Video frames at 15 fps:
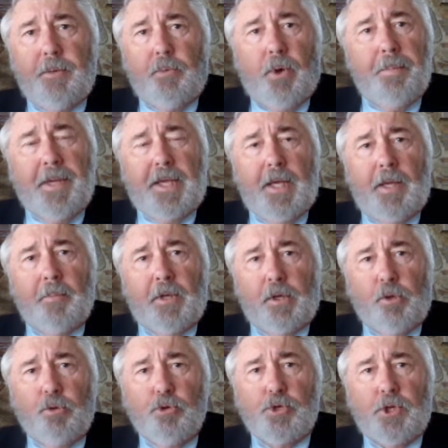what became
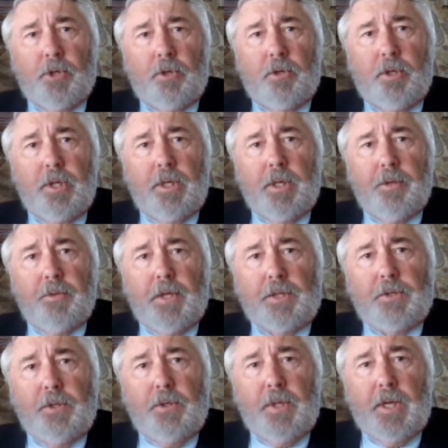delusional,
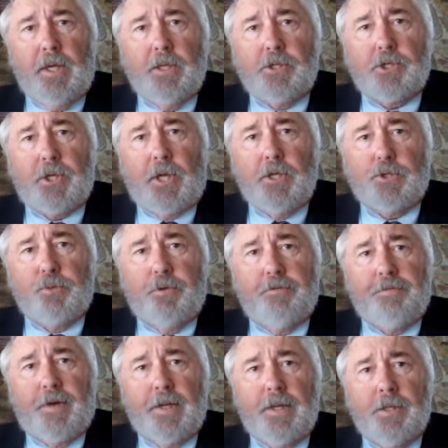that the United States would
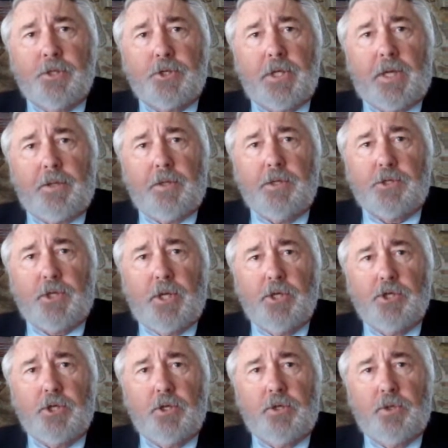fight in Southeast
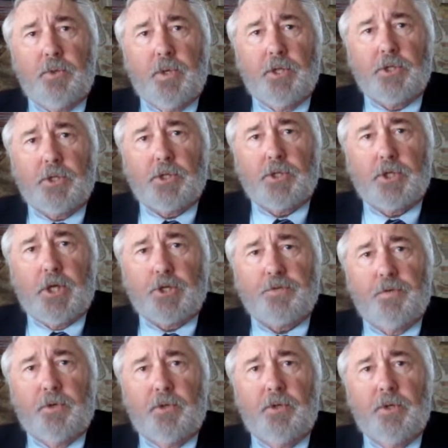Asia to a
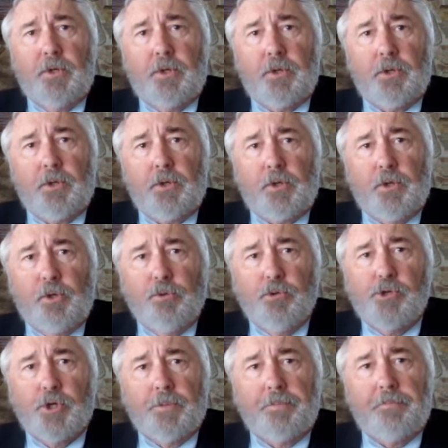successful
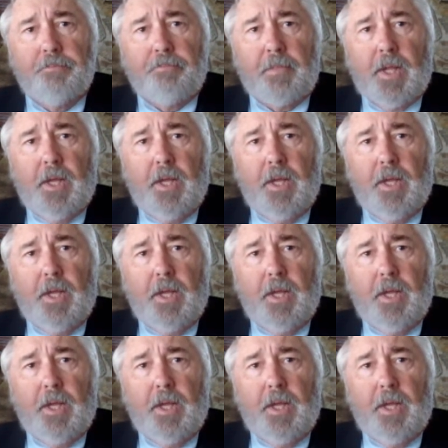conclusion.